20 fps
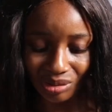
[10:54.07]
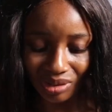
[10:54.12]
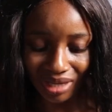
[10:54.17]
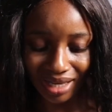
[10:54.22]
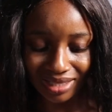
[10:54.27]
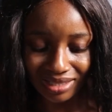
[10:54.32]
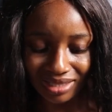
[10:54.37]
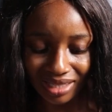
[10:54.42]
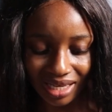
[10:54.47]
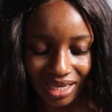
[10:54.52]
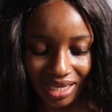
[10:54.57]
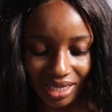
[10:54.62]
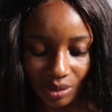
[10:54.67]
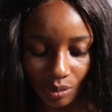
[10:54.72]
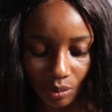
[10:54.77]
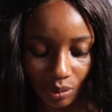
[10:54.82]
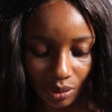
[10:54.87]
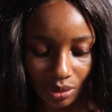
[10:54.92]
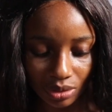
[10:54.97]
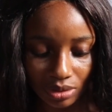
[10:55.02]
to ask her how it
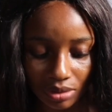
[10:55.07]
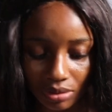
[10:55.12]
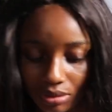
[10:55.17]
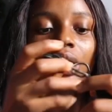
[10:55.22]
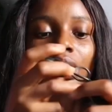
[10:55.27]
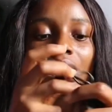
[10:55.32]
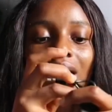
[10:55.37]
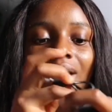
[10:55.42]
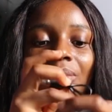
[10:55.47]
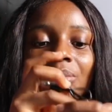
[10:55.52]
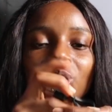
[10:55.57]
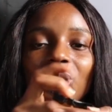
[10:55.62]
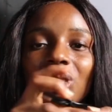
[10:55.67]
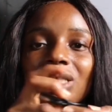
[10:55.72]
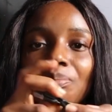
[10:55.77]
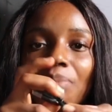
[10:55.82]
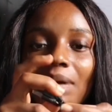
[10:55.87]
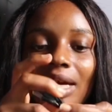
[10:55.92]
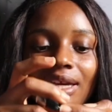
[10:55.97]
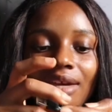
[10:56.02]
works. So let me
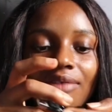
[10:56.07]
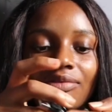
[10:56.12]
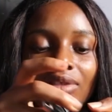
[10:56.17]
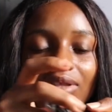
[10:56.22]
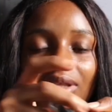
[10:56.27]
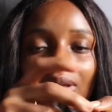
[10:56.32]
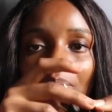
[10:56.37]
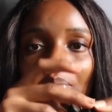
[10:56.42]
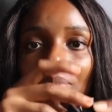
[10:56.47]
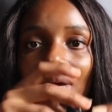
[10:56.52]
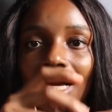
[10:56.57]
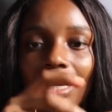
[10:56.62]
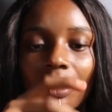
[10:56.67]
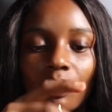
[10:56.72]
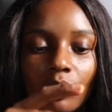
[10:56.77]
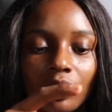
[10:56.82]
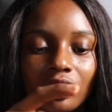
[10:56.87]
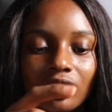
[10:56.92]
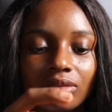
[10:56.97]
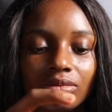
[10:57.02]
just pack everything back.
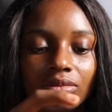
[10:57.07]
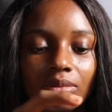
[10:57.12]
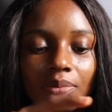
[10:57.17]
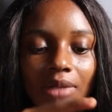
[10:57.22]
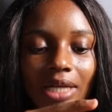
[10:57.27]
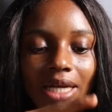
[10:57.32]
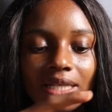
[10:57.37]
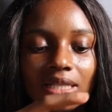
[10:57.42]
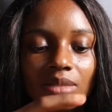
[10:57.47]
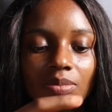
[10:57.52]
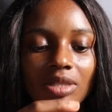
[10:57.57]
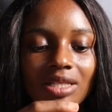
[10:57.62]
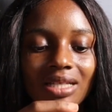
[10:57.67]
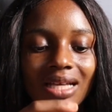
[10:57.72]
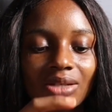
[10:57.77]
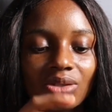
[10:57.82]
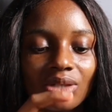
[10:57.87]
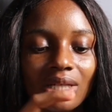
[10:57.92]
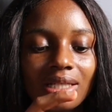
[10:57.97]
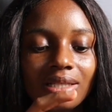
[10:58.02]
When she replies me, it's
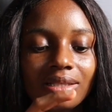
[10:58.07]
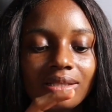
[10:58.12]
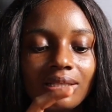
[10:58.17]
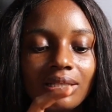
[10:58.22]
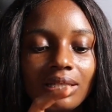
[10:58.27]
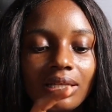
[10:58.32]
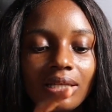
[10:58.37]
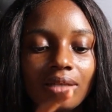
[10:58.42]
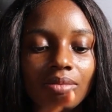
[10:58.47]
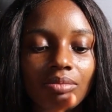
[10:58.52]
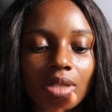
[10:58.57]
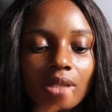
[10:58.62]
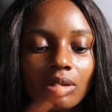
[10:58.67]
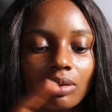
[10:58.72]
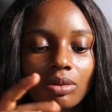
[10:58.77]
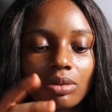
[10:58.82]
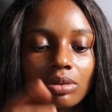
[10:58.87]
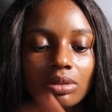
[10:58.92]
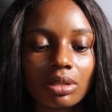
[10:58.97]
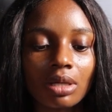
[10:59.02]
actually delaying me
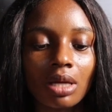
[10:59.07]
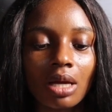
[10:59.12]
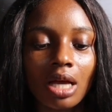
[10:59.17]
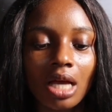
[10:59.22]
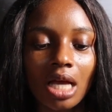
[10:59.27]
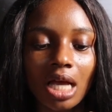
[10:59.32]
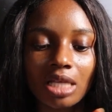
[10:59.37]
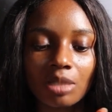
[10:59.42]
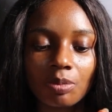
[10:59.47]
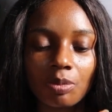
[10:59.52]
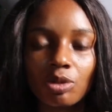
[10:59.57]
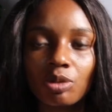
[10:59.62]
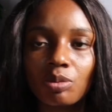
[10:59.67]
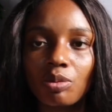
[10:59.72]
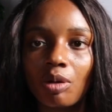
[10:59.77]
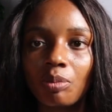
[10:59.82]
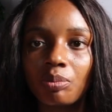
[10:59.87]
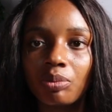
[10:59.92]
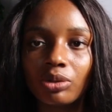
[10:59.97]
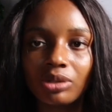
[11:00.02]
because I'm supposed to be
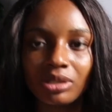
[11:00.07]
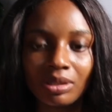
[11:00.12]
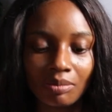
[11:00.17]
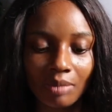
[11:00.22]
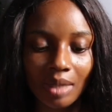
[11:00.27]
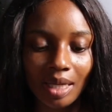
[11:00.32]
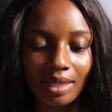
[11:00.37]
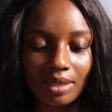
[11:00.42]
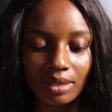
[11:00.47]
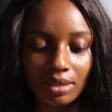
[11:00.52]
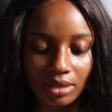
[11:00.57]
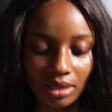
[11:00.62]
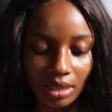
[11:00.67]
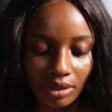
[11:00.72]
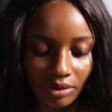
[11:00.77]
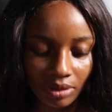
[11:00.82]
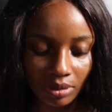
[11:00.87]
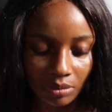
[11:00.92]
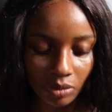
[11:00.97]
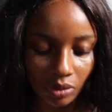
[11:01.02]
uploading my
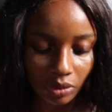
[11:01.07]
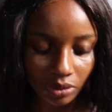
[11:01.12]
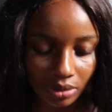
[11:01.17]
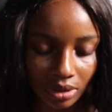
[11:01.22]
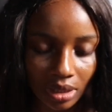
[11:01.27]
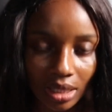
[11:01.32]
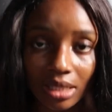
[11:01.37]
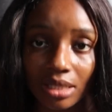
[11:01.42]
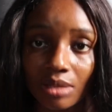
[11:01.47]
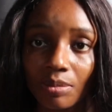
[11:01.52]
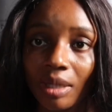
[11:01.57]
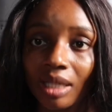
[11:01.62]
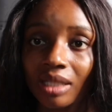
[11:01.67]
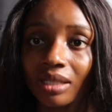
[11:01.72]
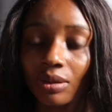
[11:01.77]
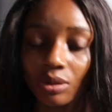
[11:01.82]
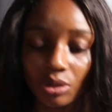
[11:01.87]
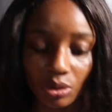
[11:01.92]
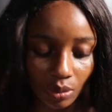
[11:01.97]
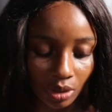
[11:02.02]
Instagram content by
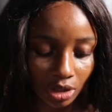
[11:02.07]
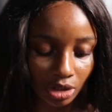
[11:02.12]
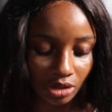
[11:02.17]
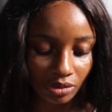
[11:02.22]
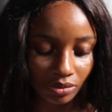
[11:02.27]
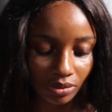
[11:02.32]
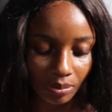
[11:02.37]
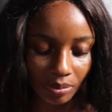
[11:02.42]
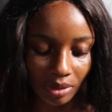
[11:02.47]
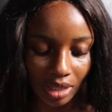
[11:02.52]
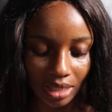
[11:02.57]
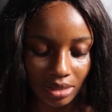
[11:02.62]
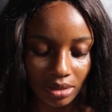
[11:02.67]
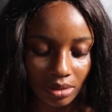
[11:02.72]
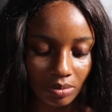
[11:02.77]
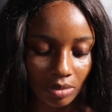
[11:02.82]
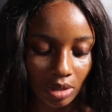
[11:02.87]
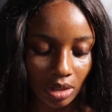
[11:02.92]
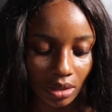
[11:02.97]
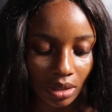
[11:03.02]
now. So when she replies
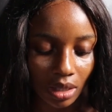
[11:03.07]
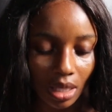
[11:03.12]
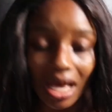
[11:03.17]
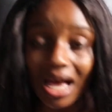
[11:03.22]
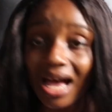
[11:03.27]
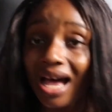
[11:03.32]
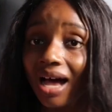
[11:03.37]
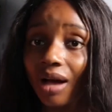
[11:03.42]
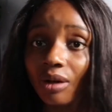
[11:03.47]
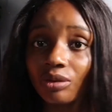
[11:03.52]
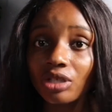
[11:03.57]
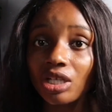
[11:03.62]
me, I'll